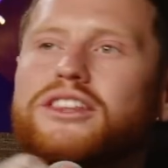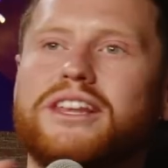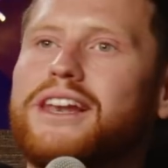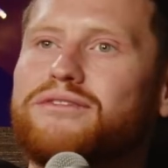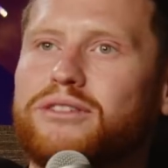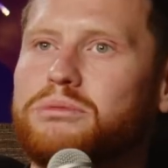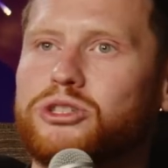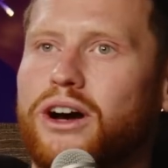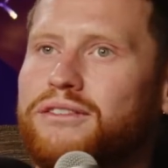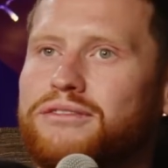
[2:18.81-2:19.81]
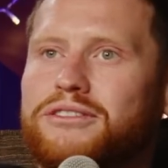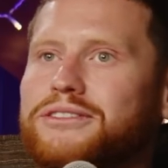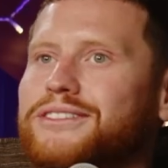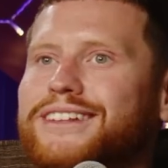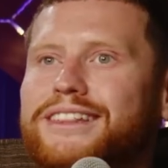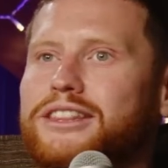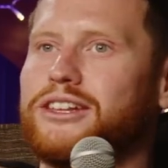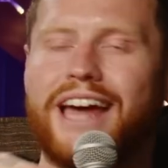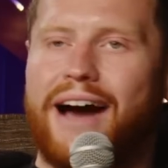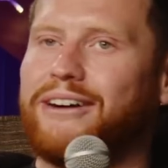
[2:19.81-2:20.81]
The delivery was off.
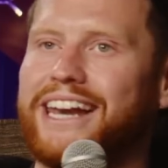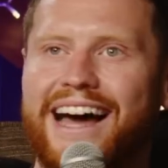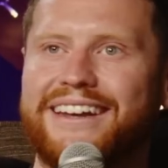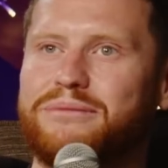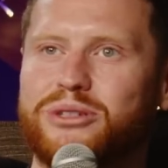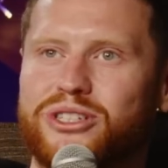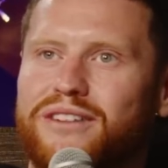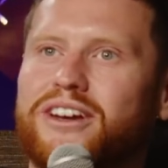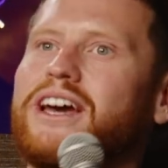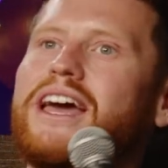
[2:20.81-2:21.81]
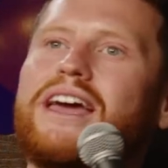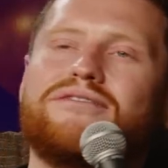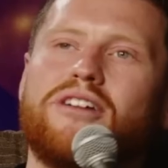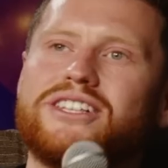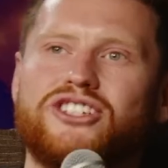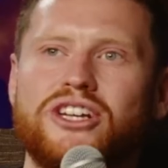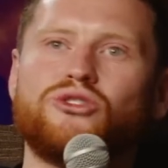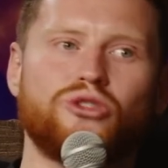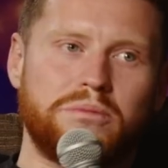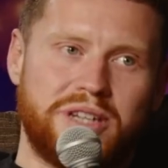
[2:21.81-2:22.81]
How it landed was off. If like
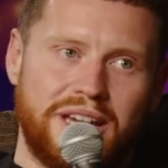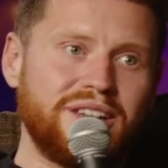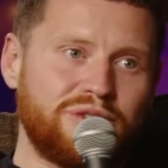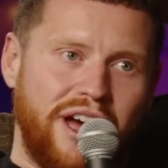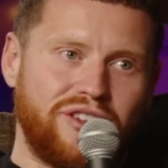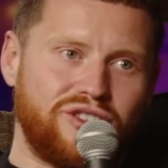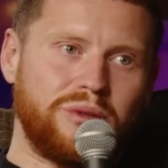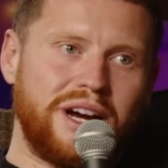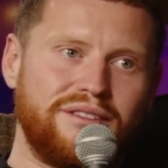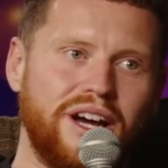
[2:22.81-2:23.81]
Gin's dropped it in his fashion or whatever,